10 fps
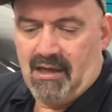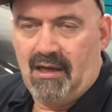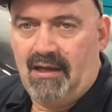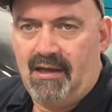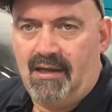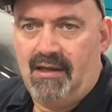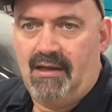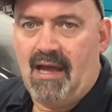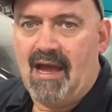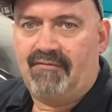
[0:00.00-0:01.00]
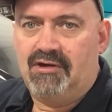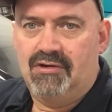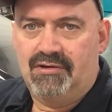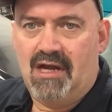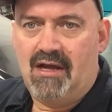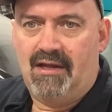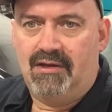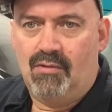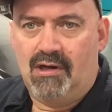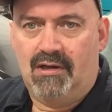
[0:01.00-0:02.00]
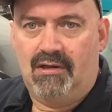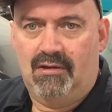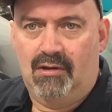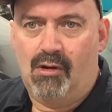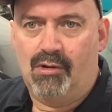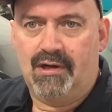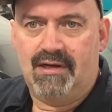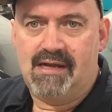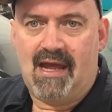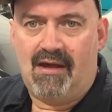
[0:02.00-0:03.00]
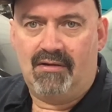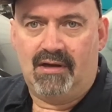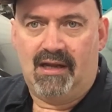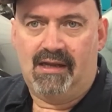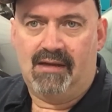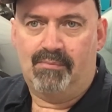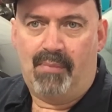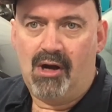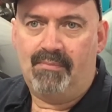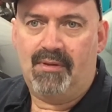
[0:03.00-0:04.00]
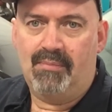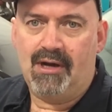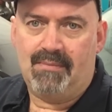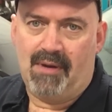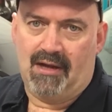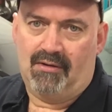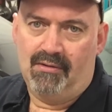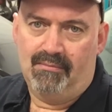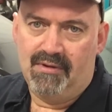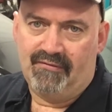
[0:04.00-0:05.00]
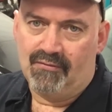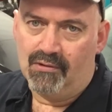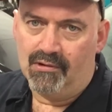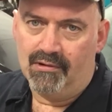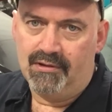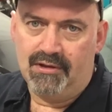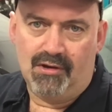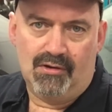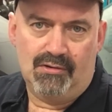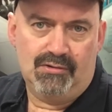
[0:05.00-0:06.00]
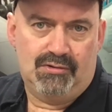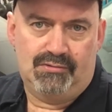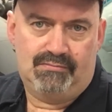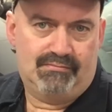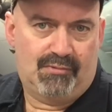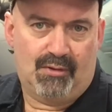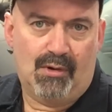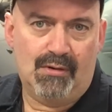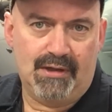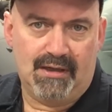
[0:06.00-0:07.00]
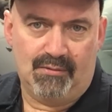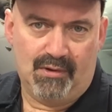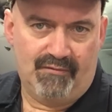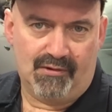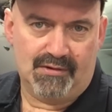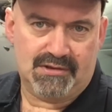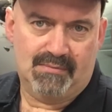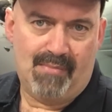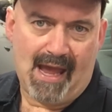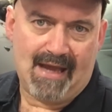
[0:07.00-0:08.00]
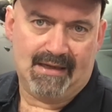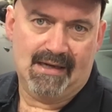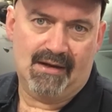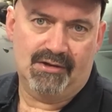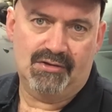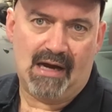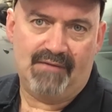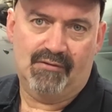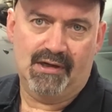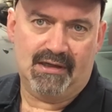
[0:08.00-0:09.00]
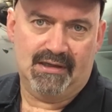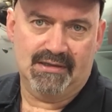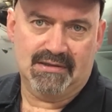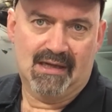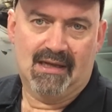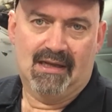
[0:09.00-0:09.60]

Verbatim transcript: Uh, after you're done, you want to lower it down and pump the brake pedal before you go throwing it in reverse and backing out of your driveway because